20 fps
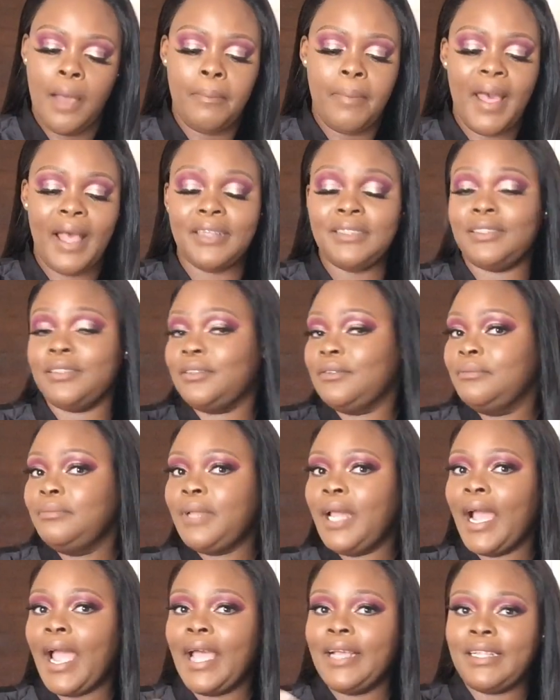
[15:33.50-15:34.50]
But
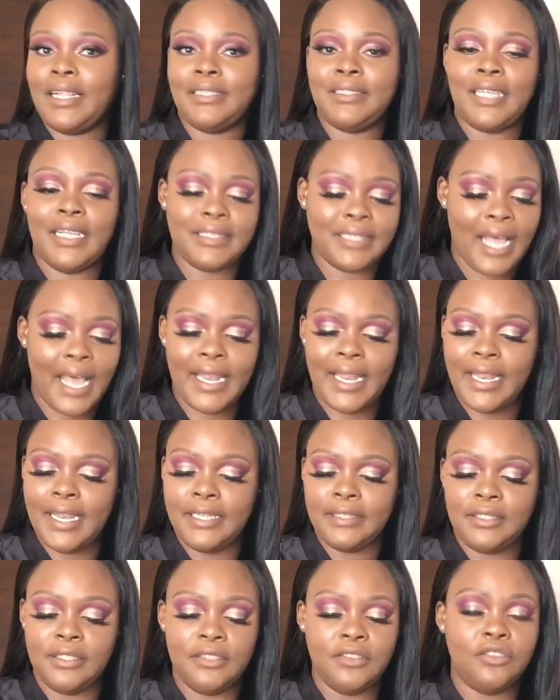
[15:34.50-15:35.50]
not, guys, I'm sad.
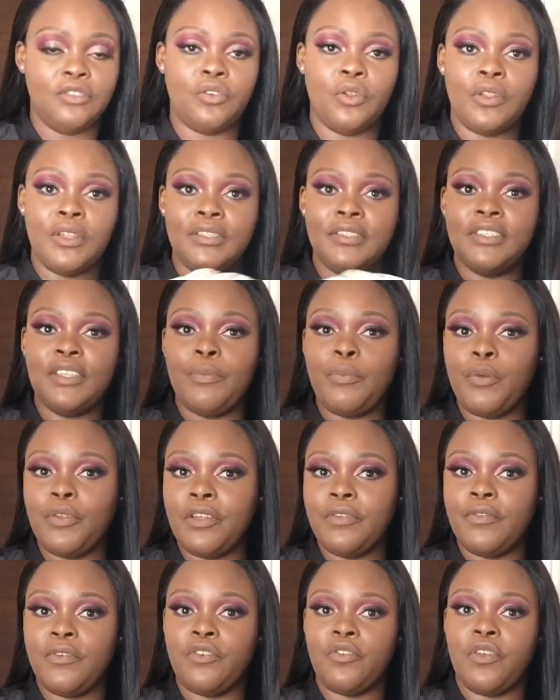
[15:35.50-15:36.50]
This is the
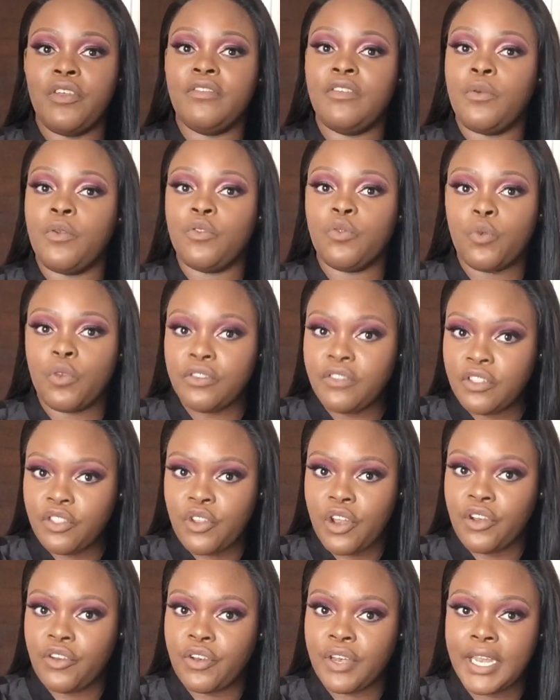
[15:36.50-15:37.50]
beautiful dress. It was worth
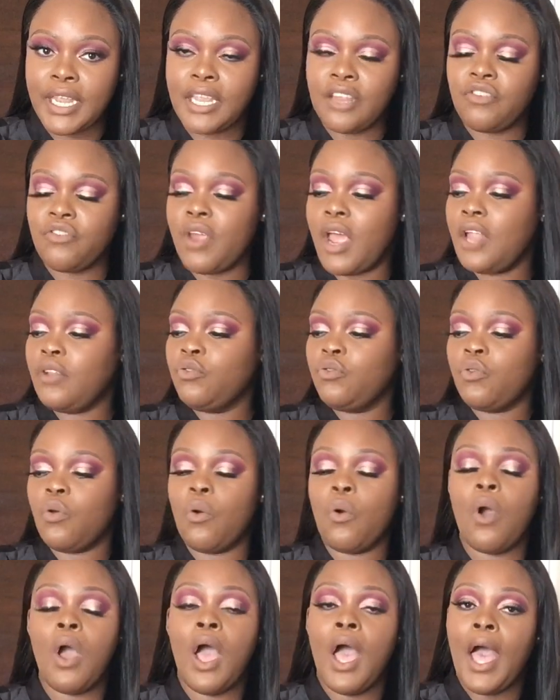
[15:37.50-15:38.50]
308 rand,
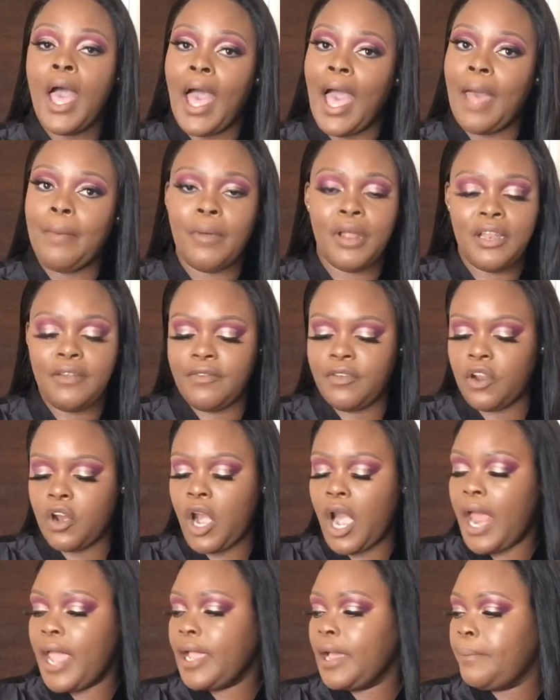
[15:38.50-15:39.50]
so I'm not even
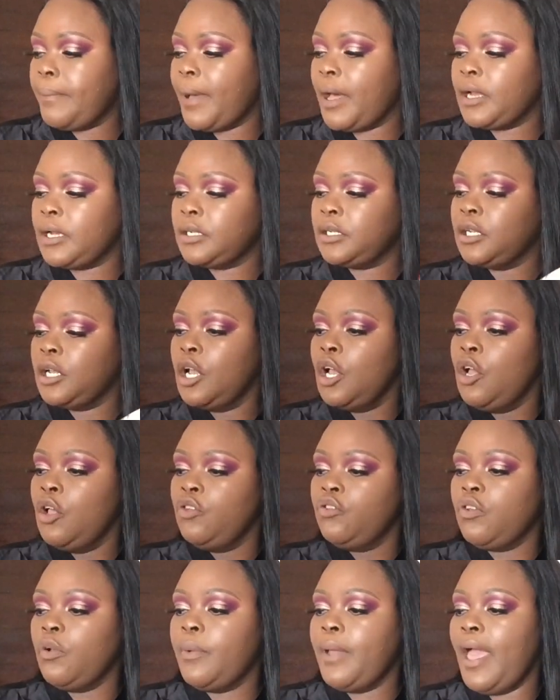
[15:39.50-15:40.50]
crying about it.
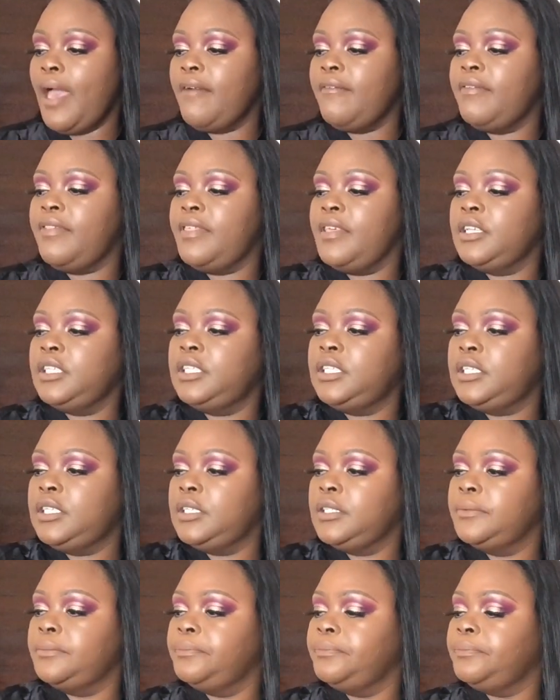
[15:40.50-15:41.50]
So we have this.